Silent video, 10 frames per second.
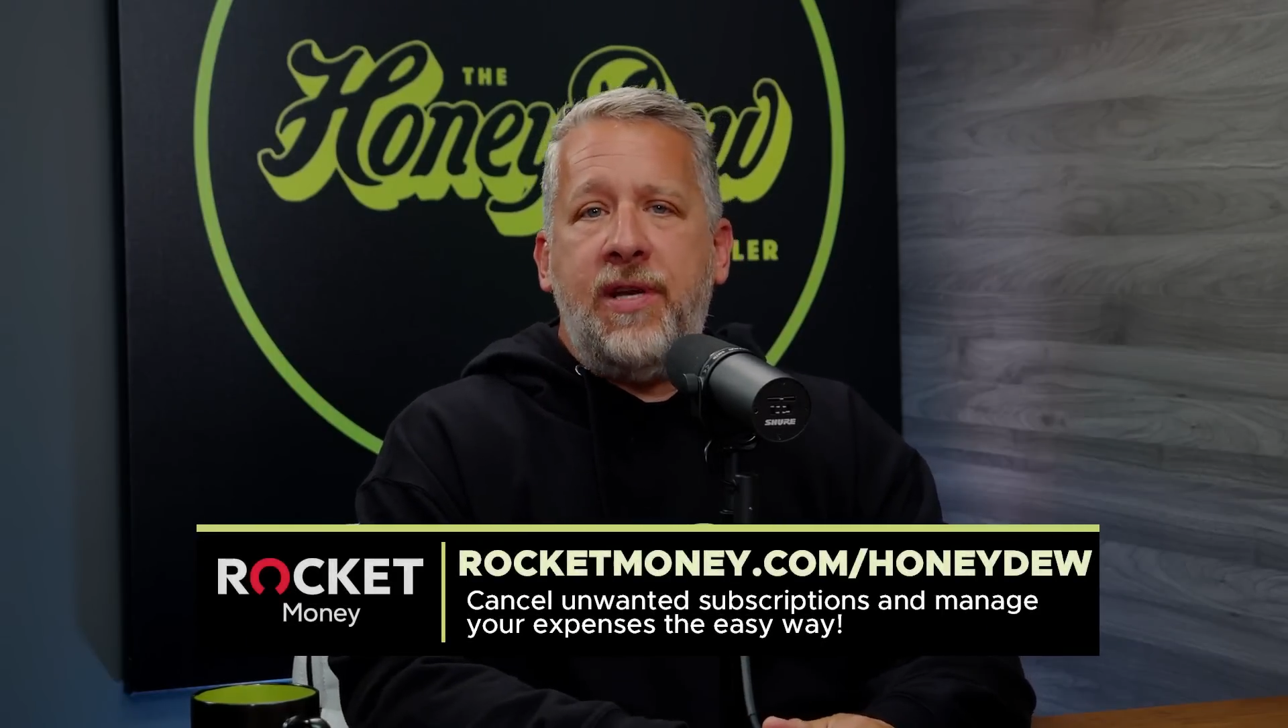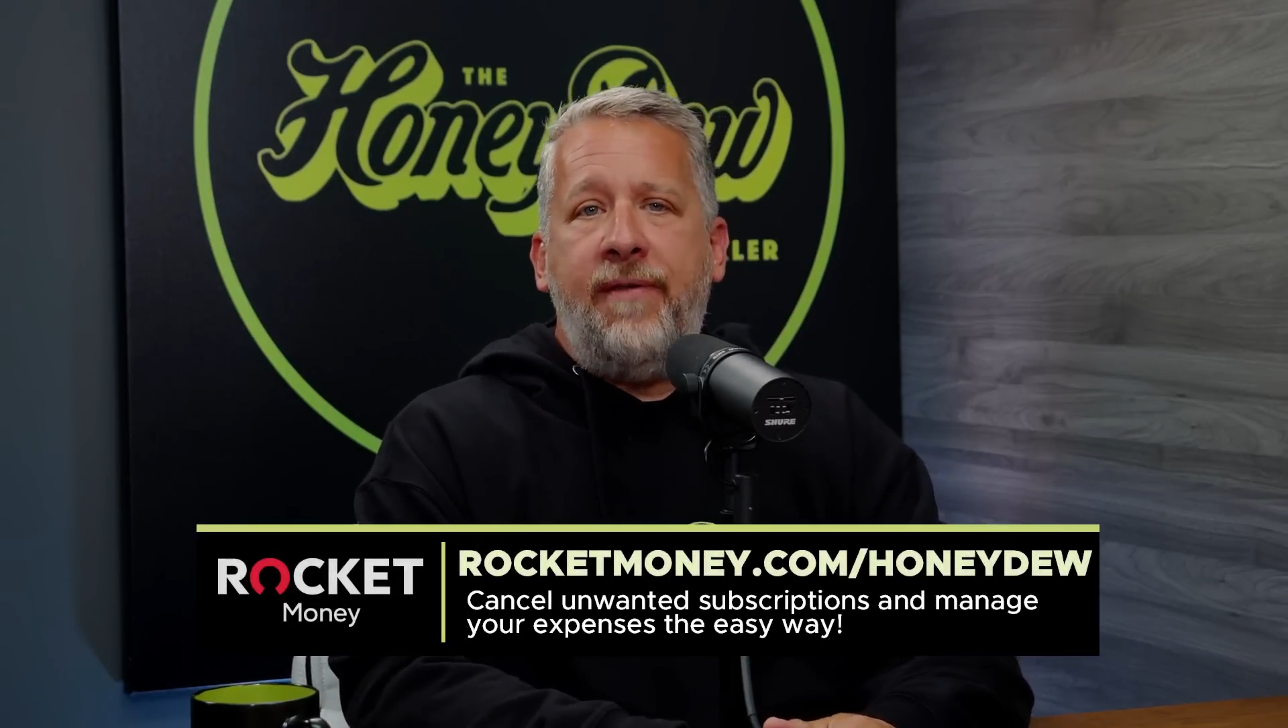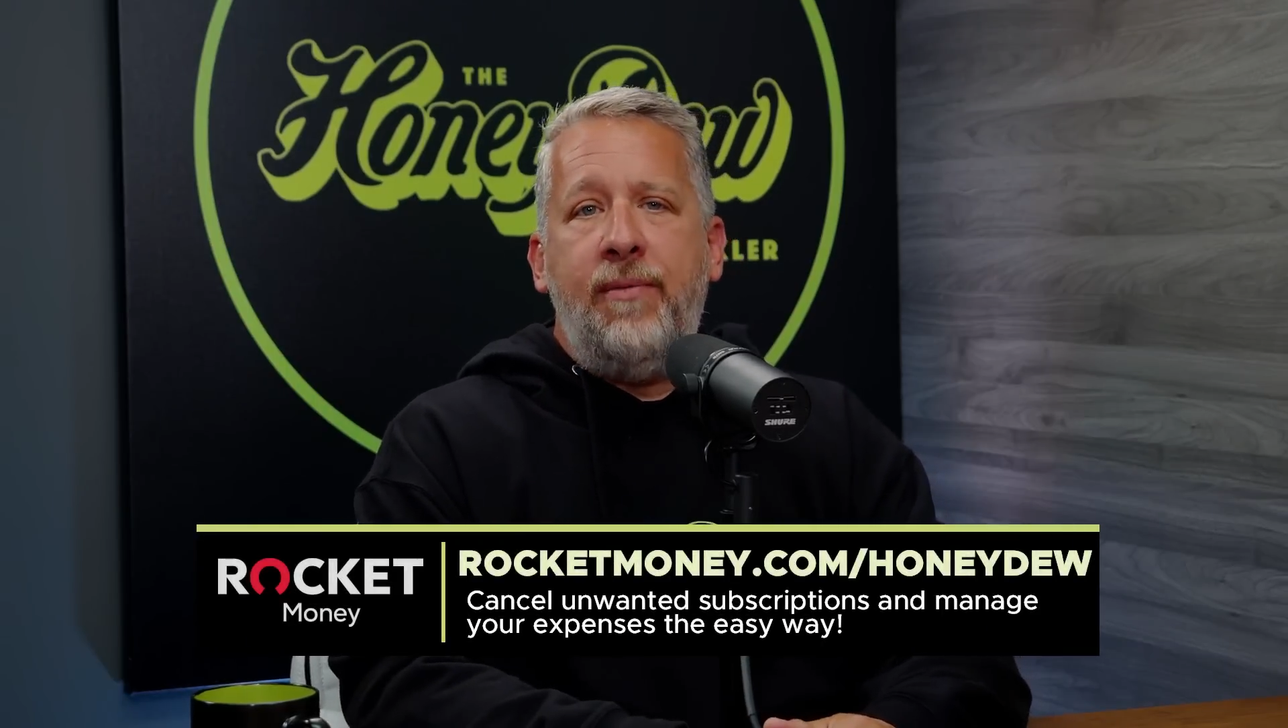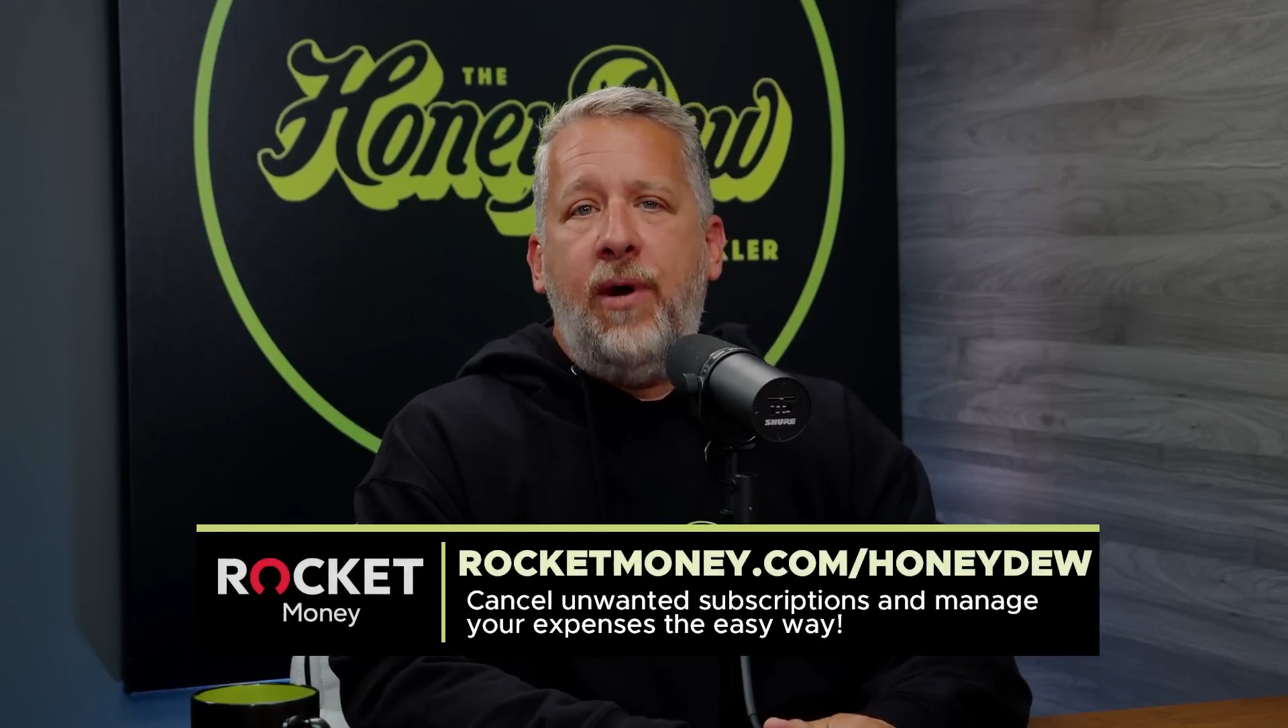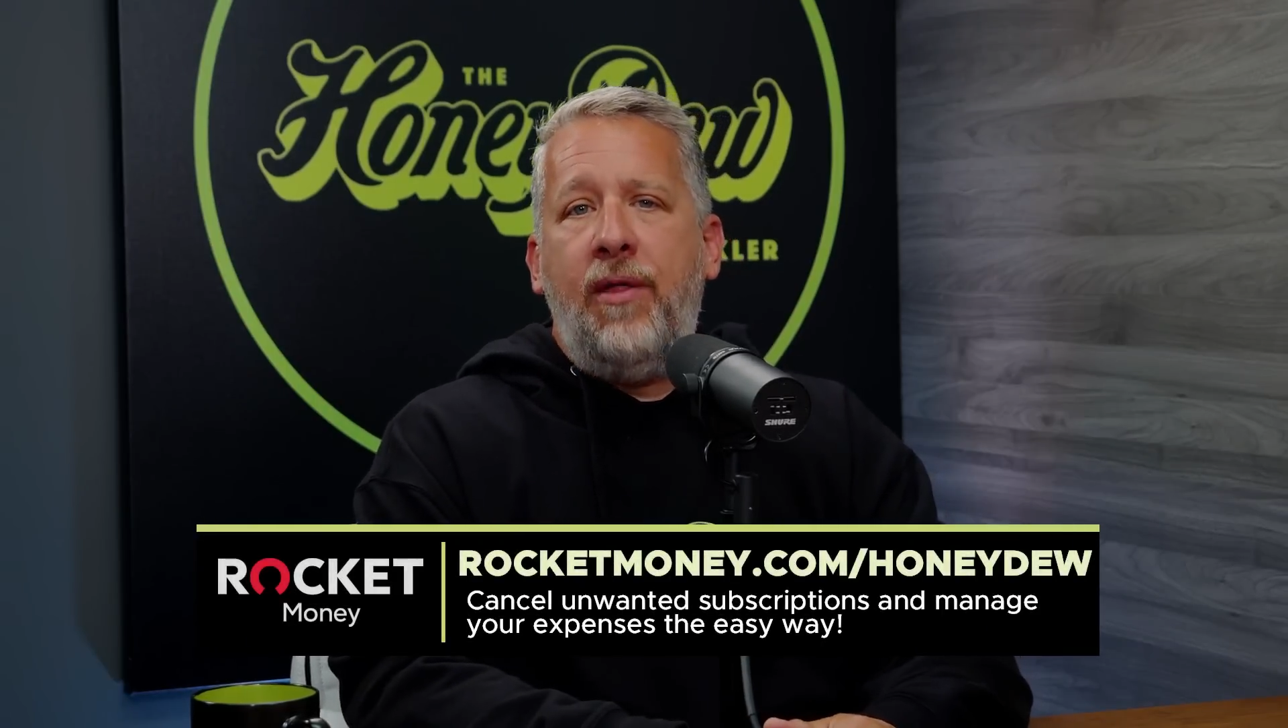
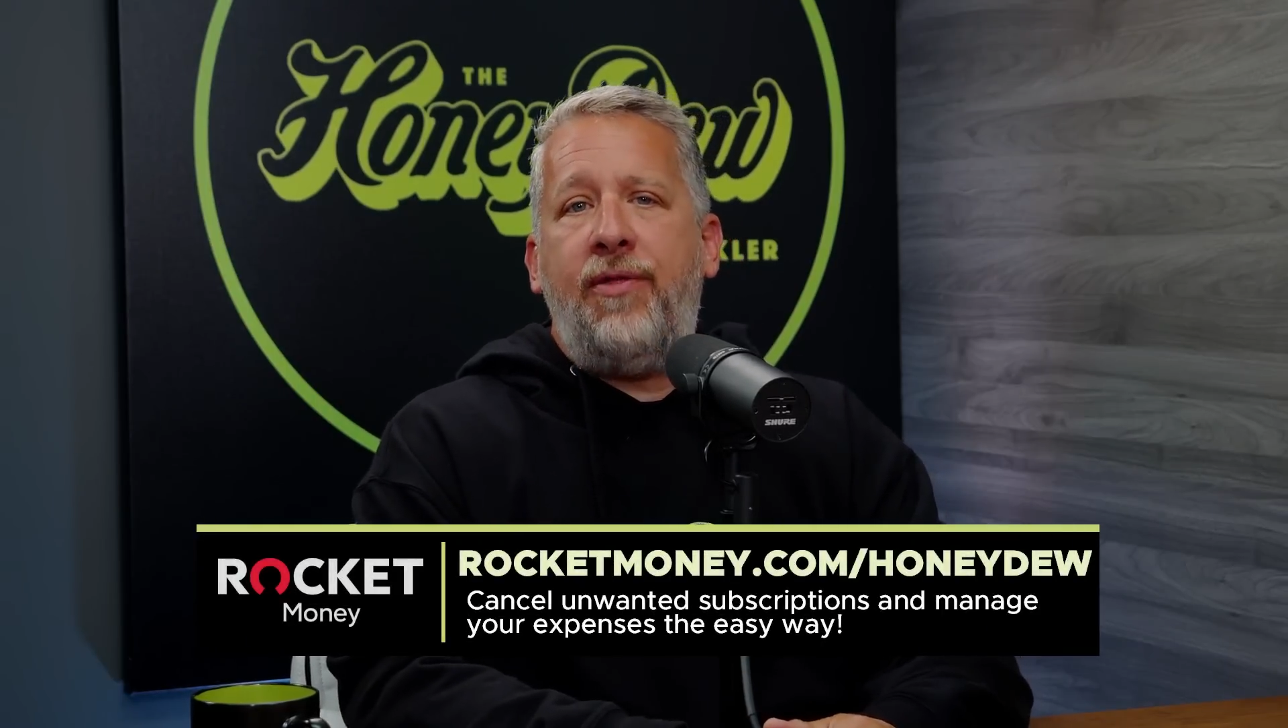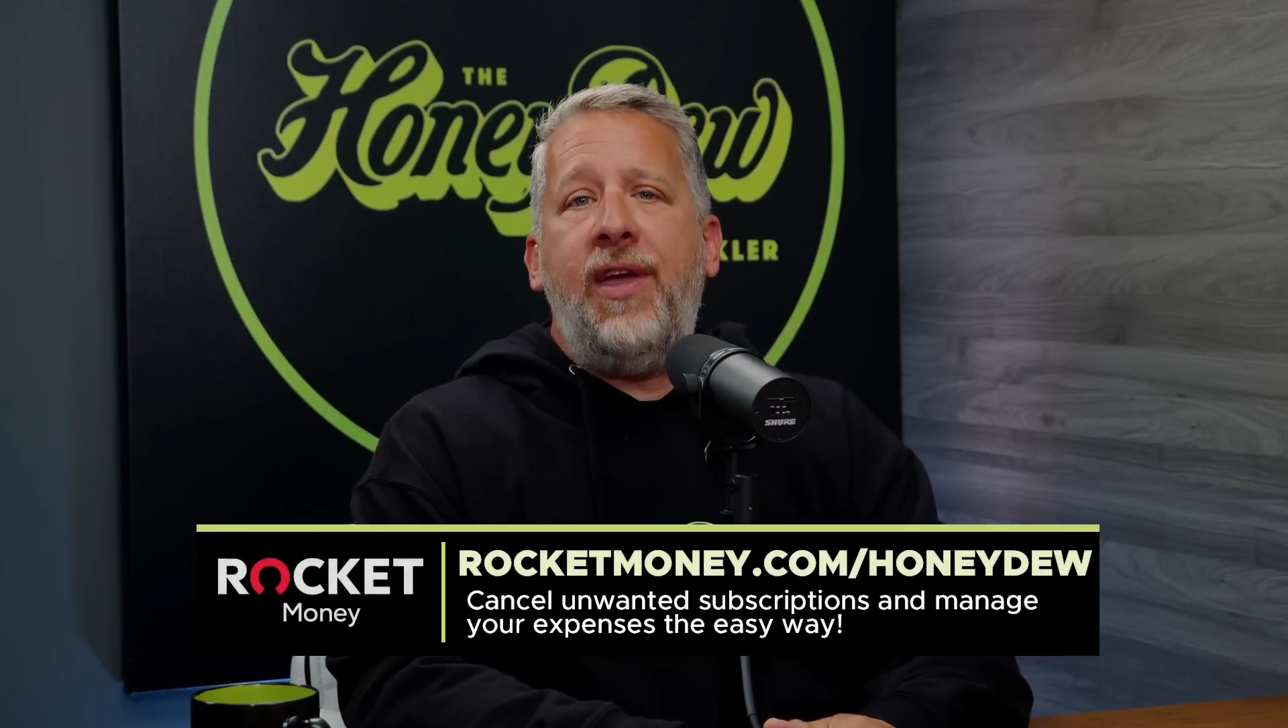every month?